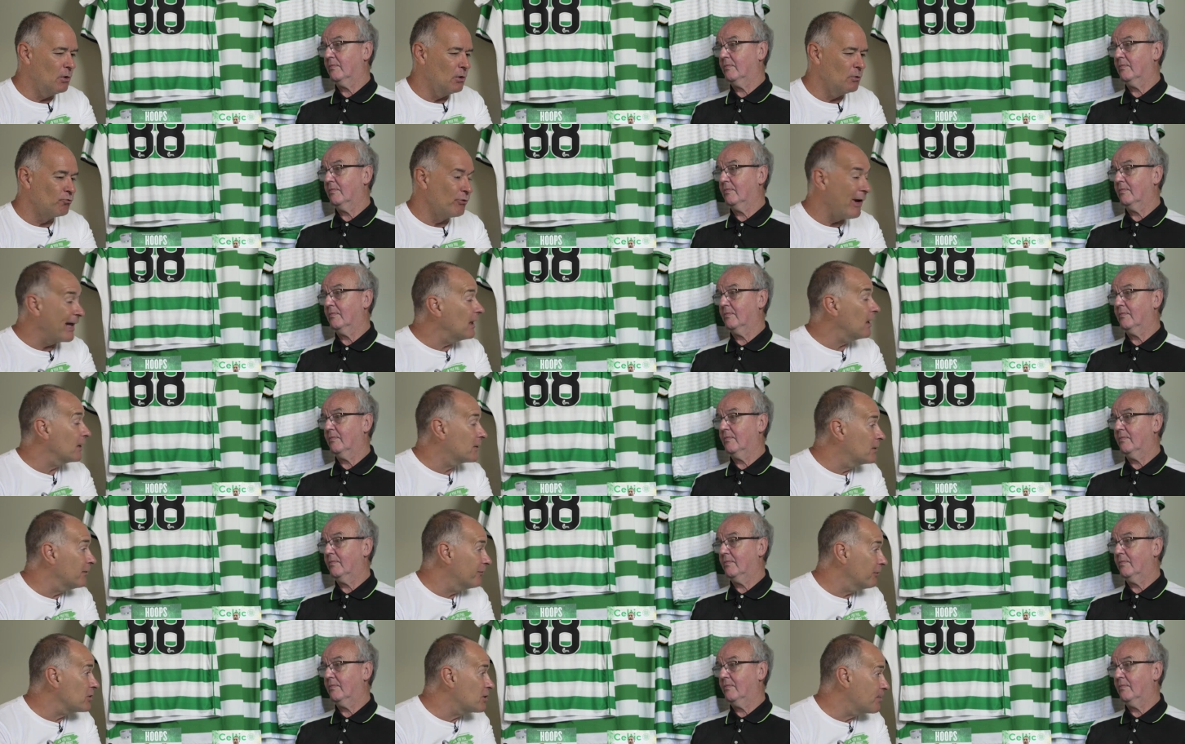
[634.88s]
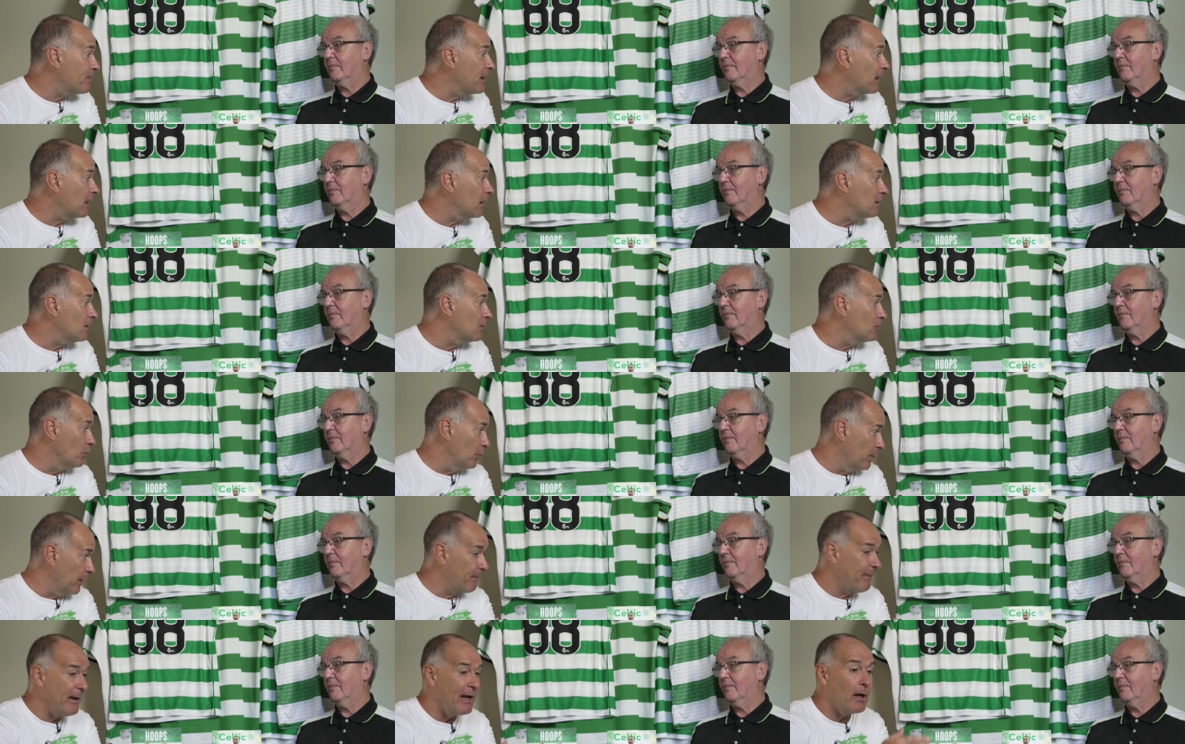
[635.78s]
Speaker 1: relatively speaking, you were
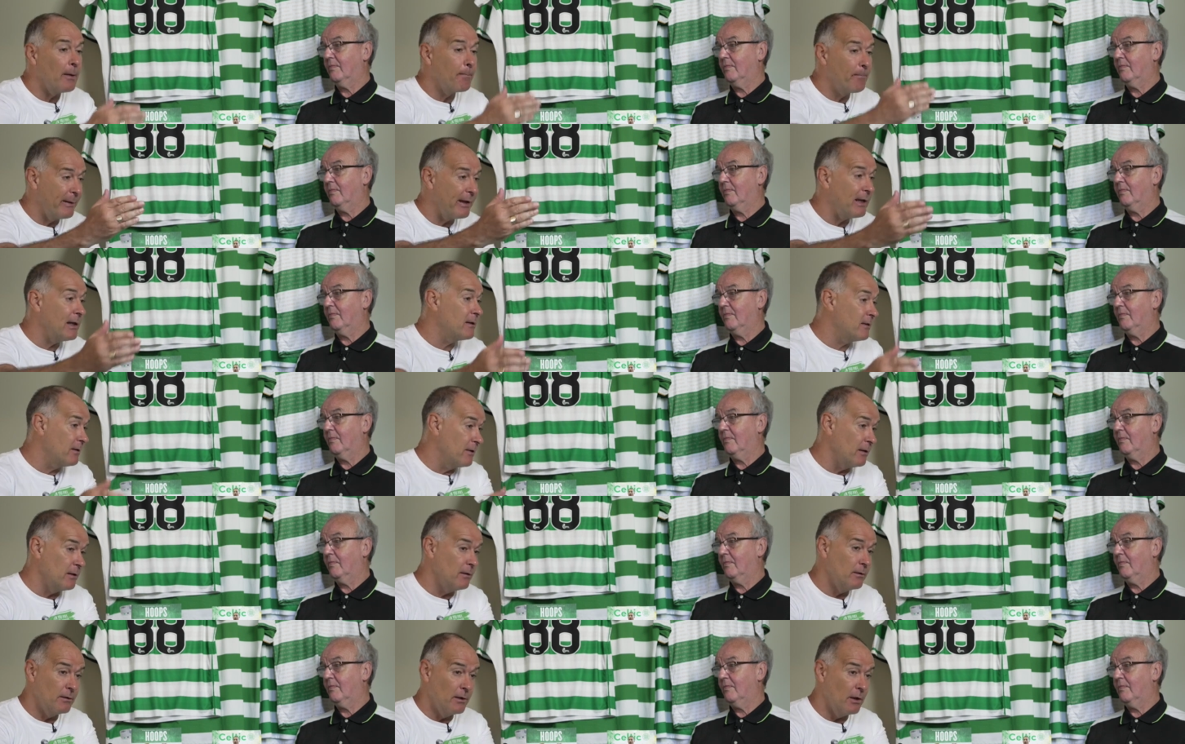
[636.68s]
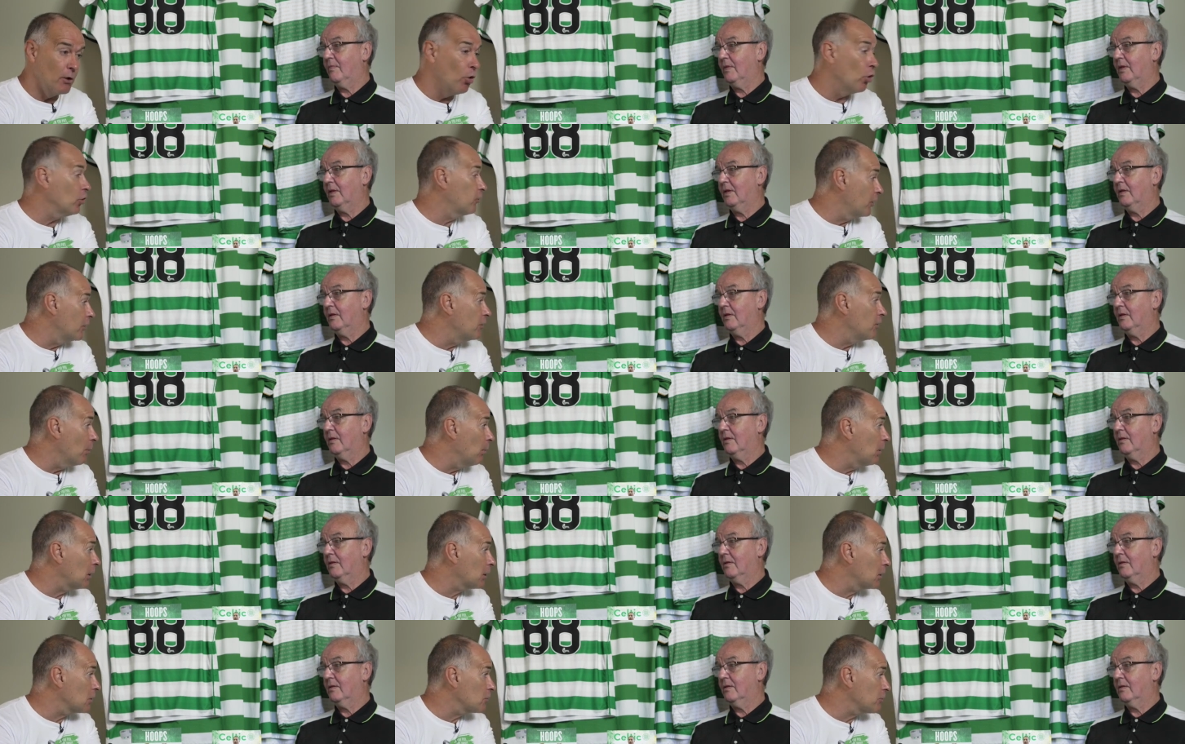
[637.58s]
better paid than, than ordinary
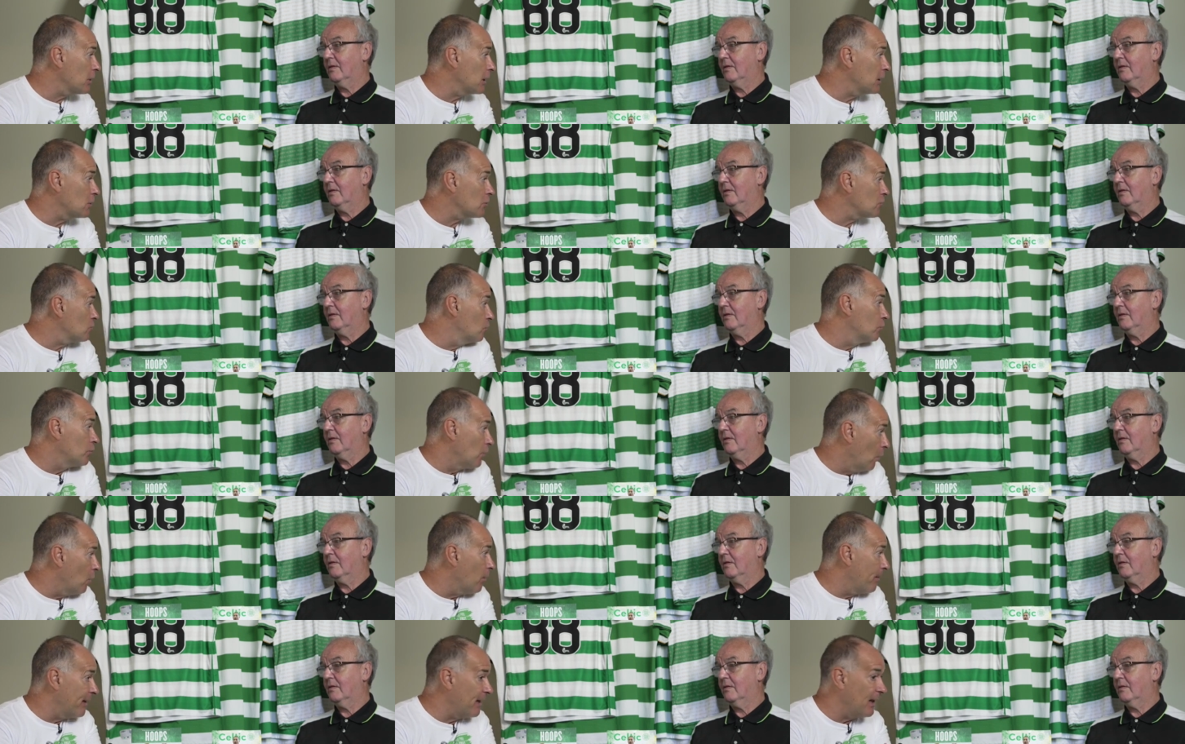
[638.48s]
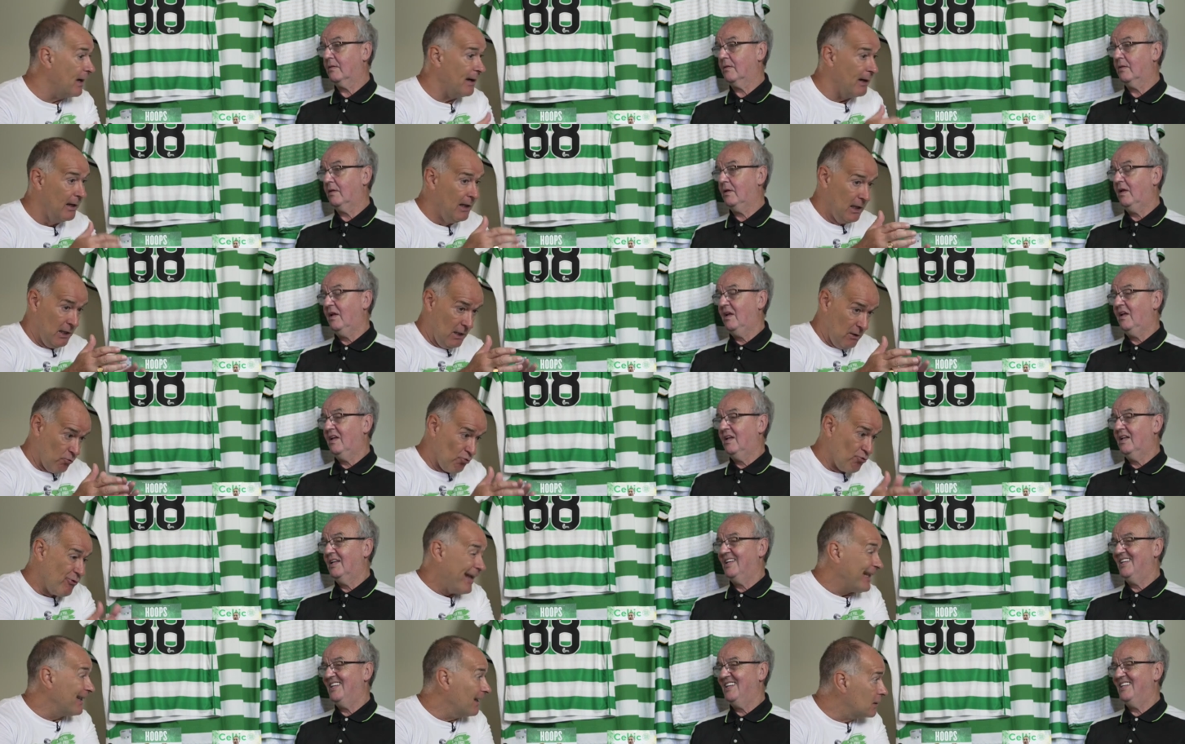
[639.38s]
workers, right? There's no doubt about that.
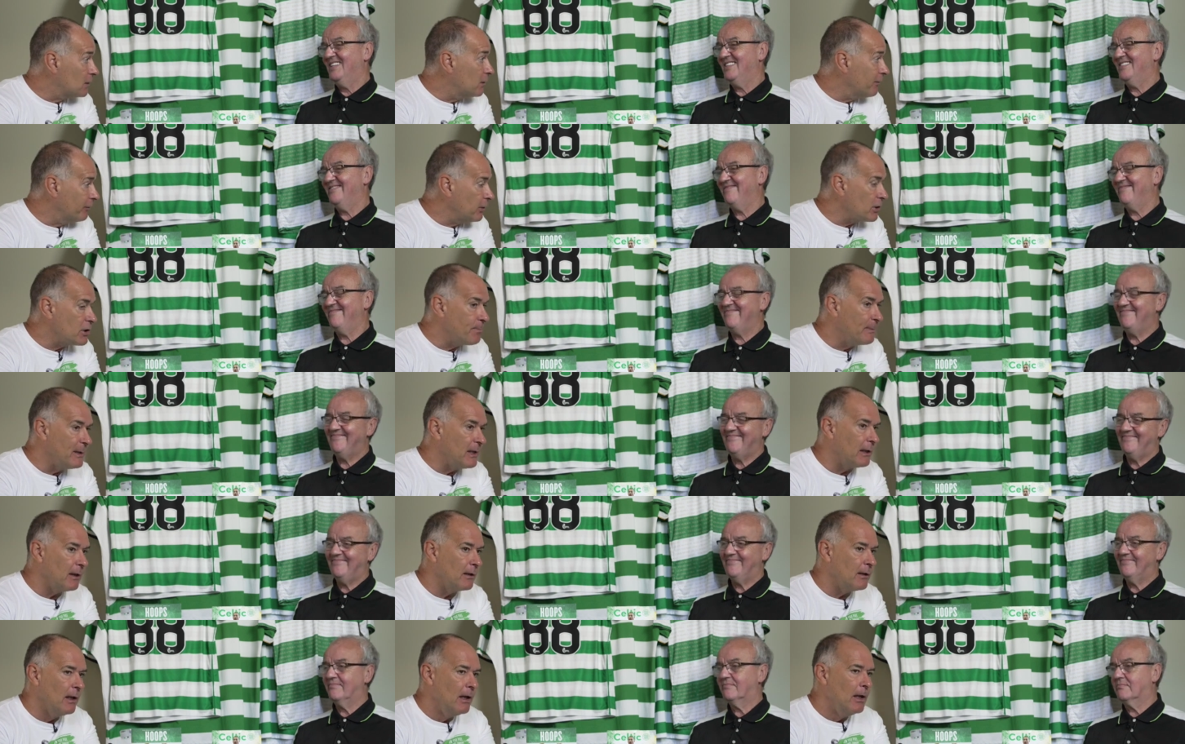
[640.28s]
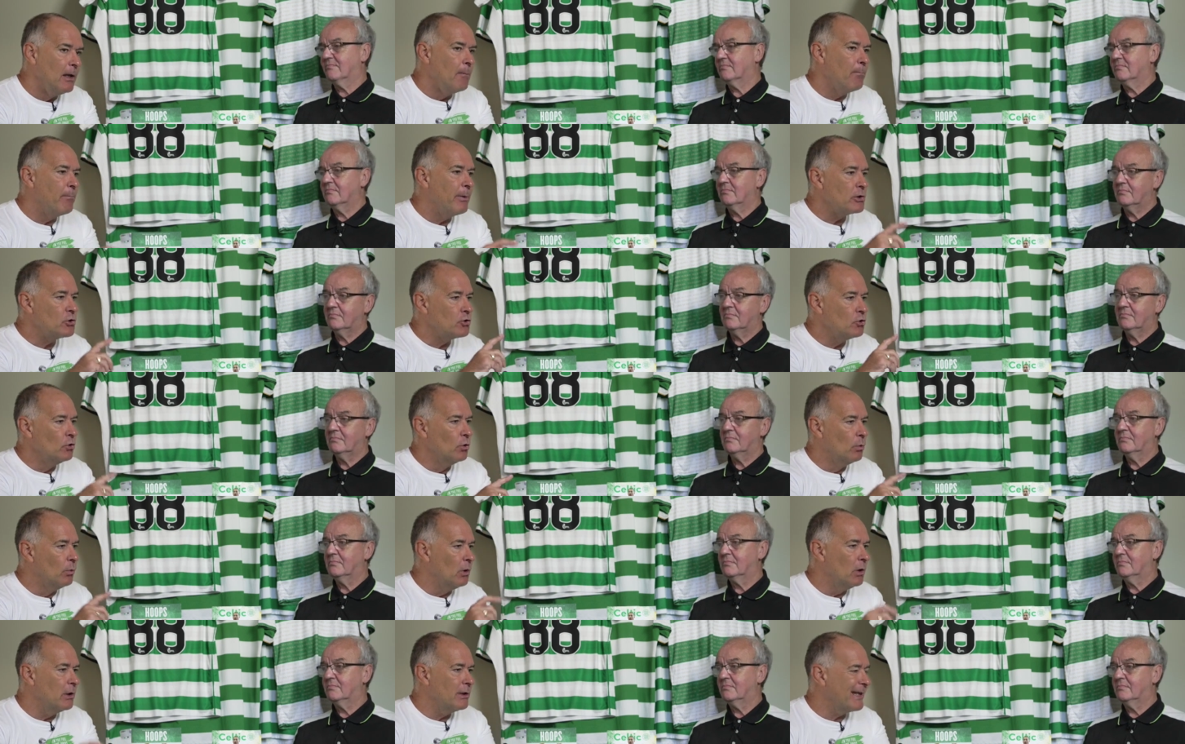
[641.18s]
Relatively speaking, mm. but you know
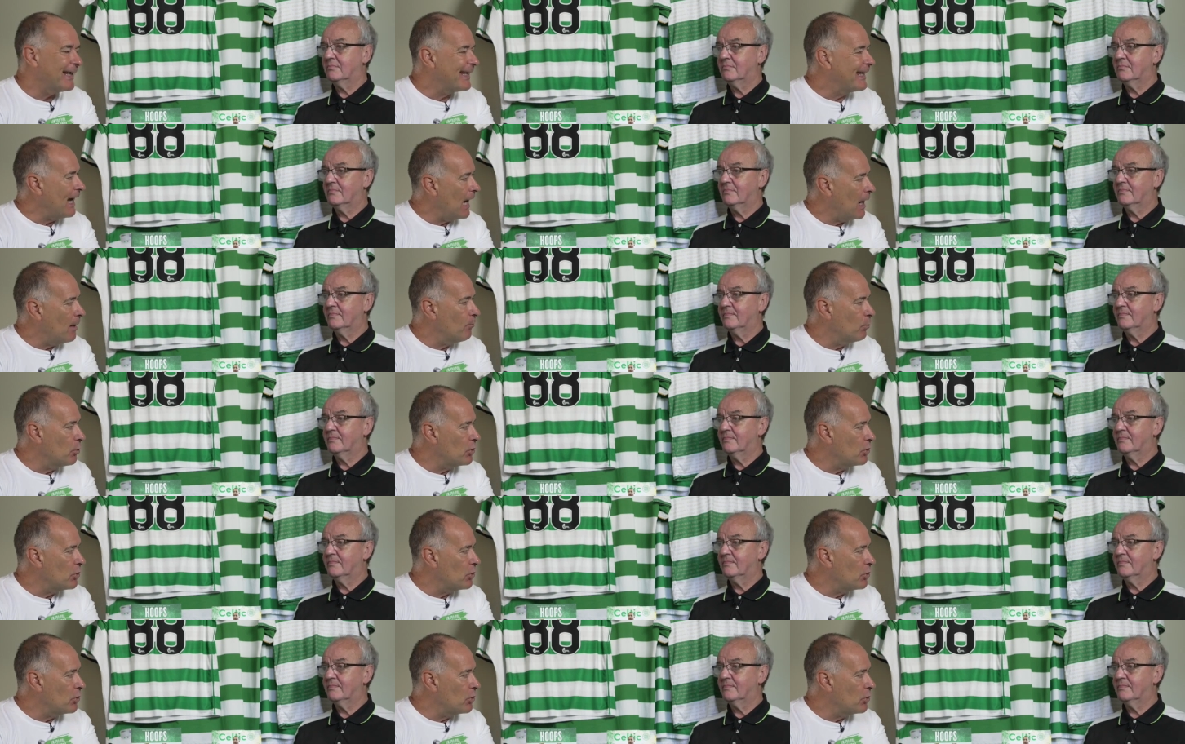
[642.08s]
what? The gap